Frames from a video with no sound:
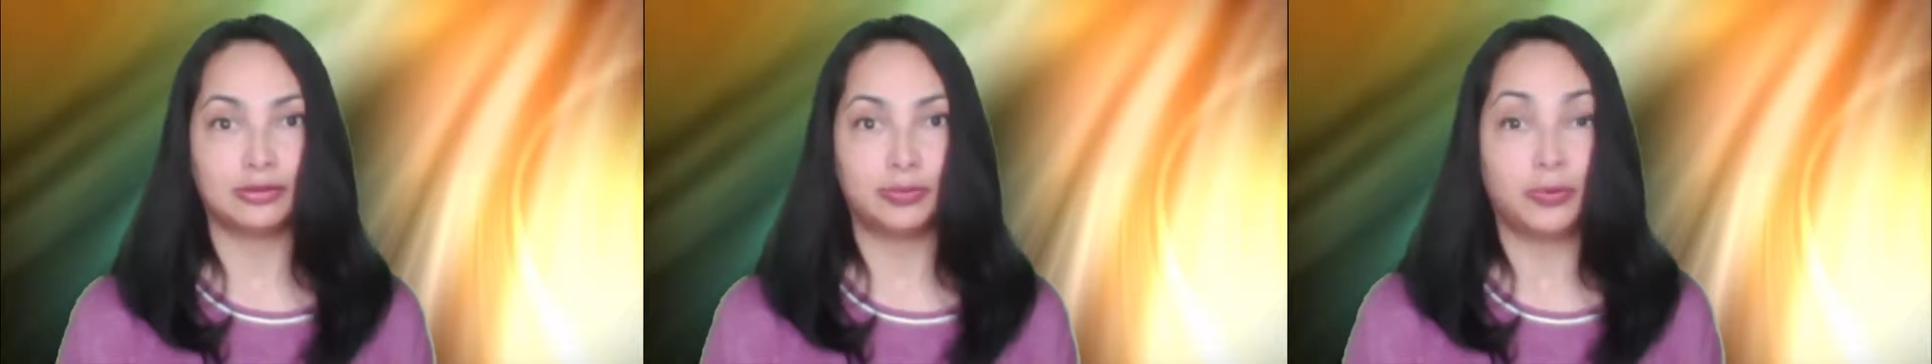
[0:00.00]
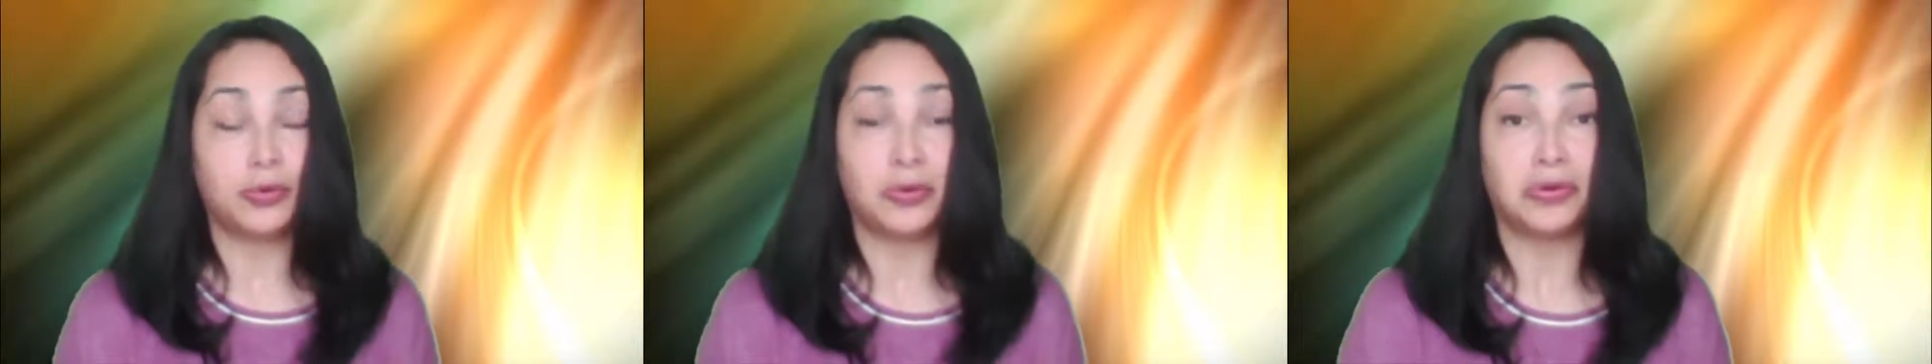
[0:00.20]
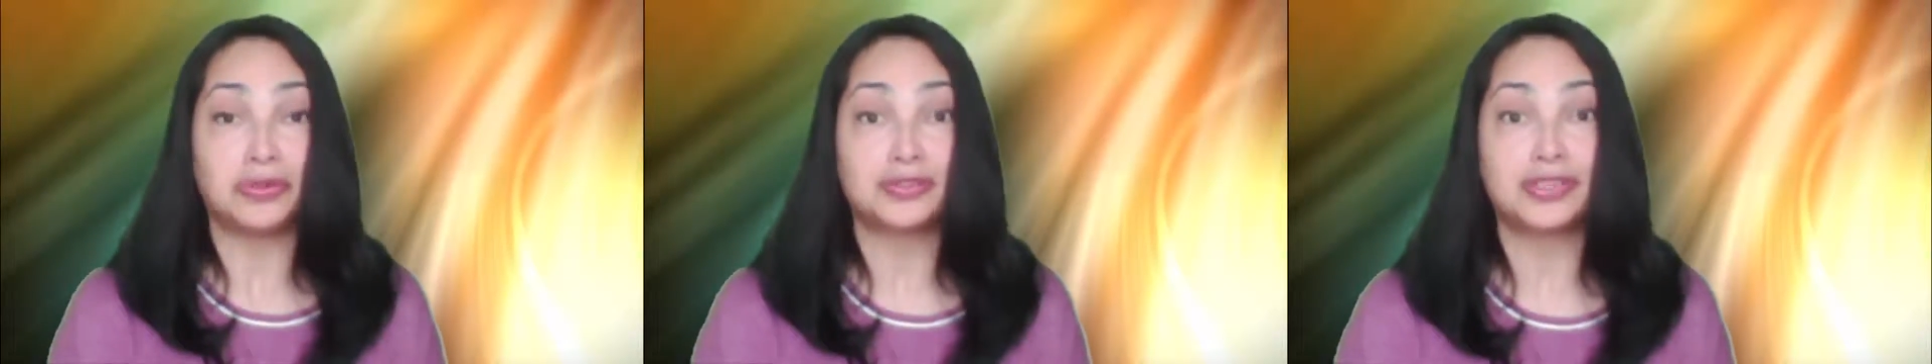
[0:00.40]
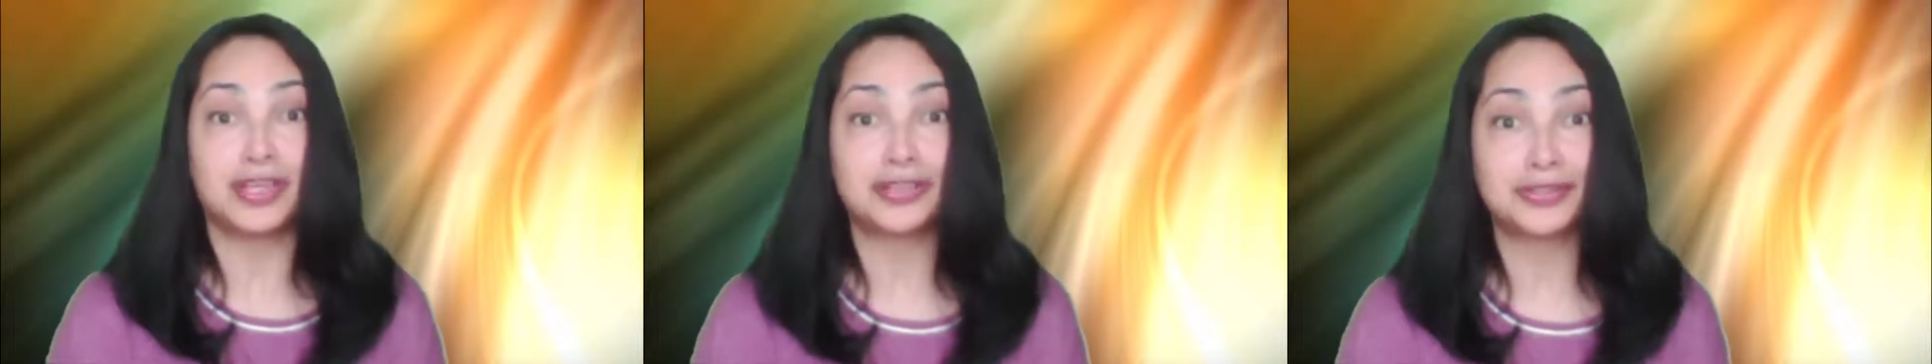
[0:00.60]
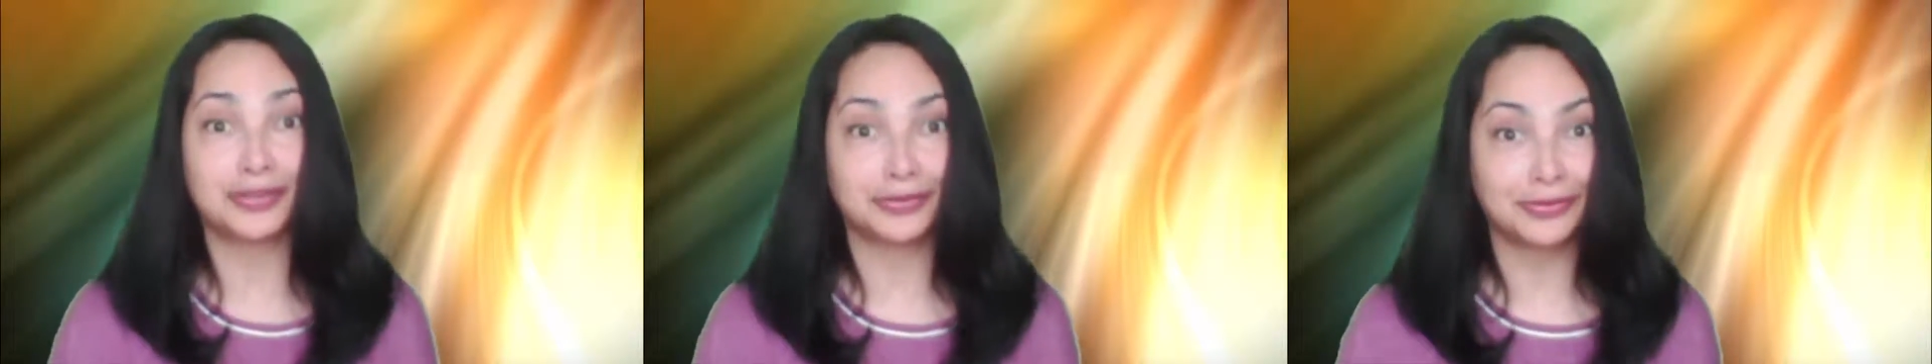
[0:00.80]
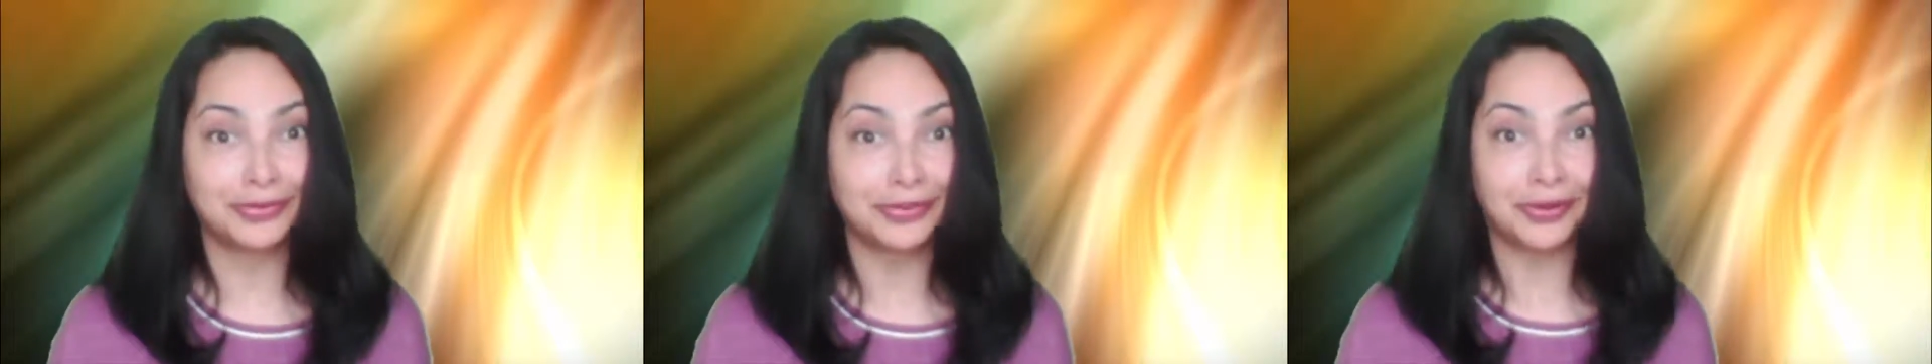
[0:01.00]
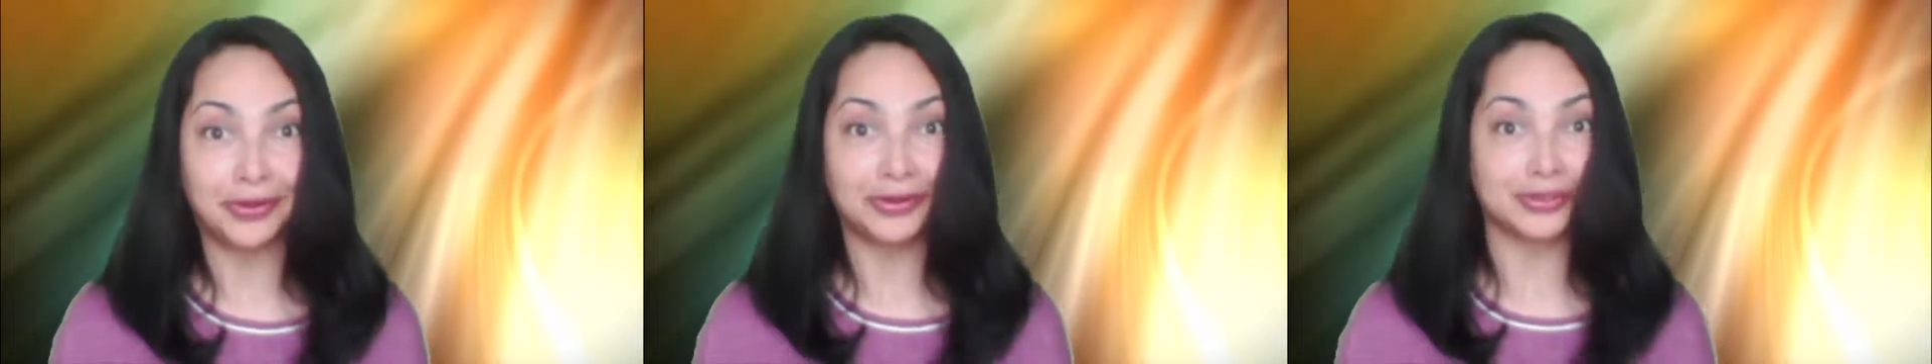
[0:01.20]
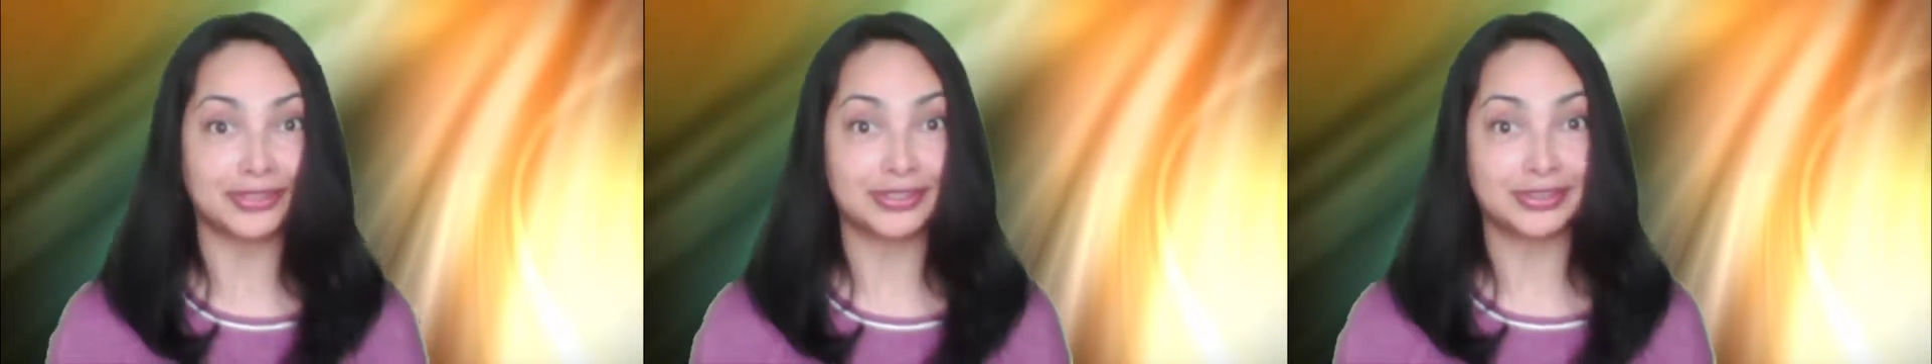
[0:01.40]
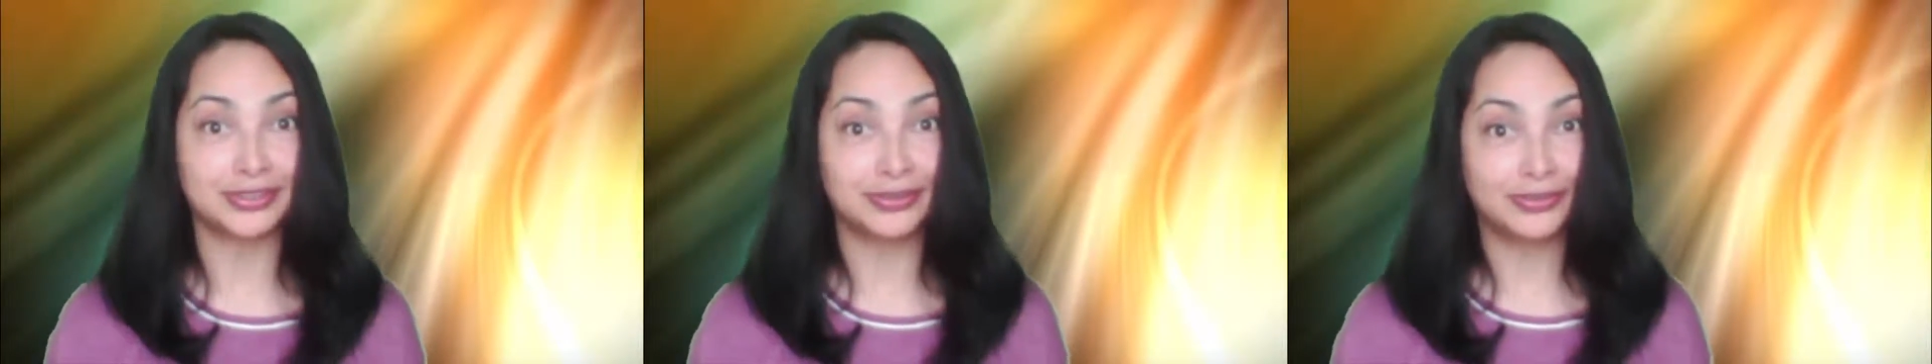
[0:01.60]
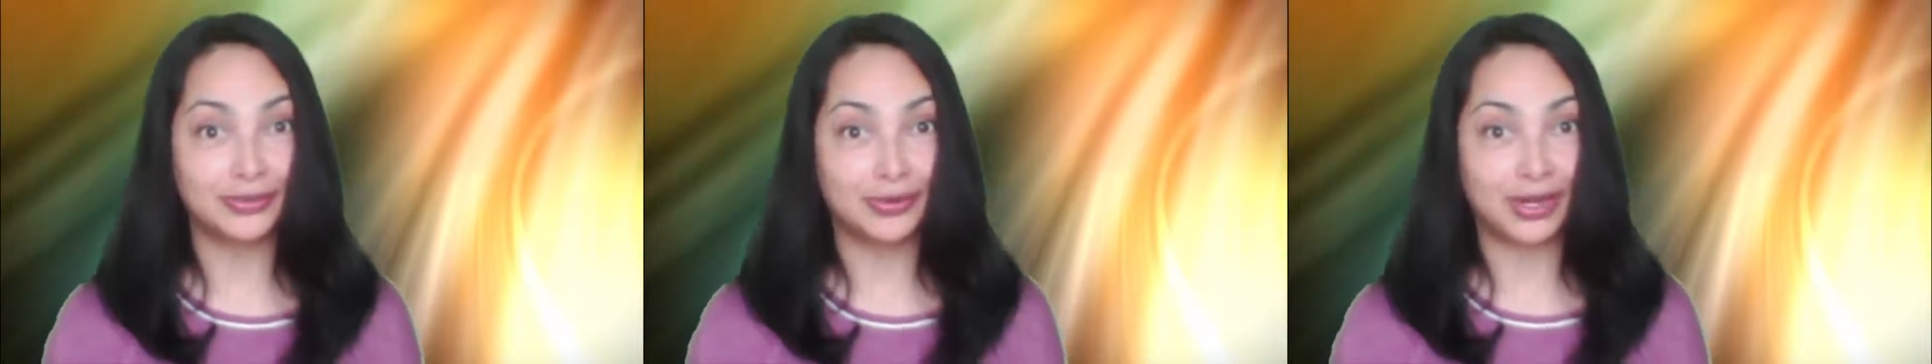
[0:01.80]
process of thought,
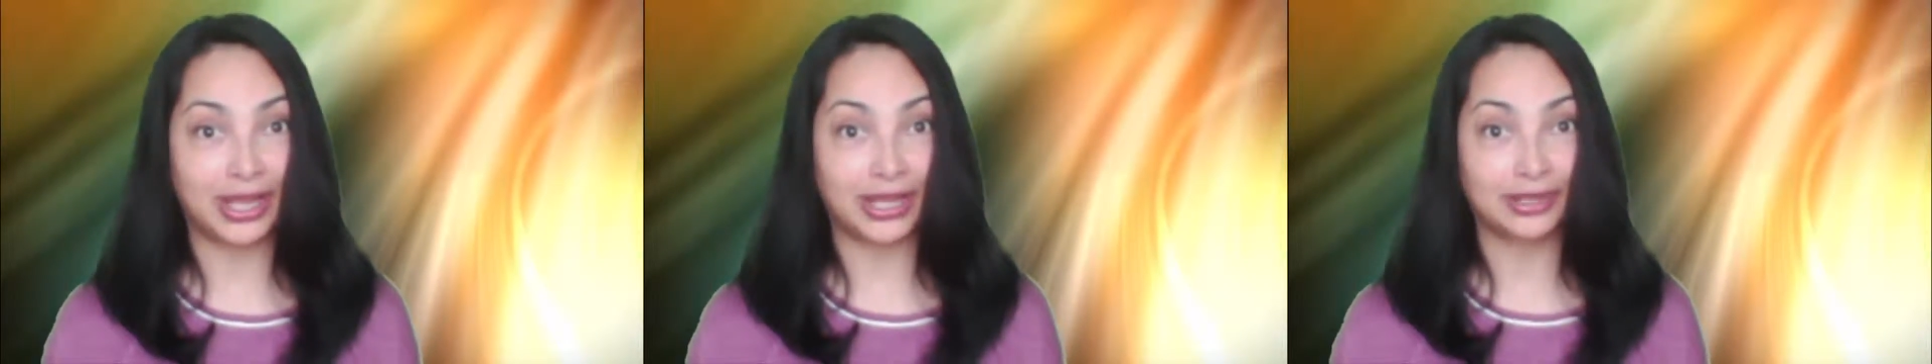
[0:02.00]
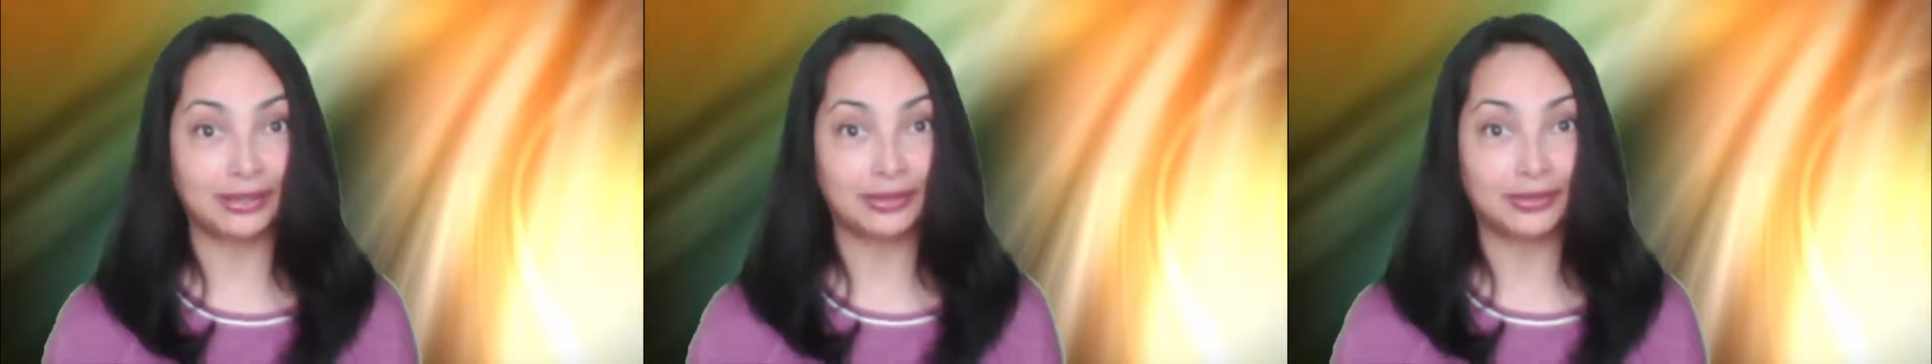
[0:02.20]
if you like?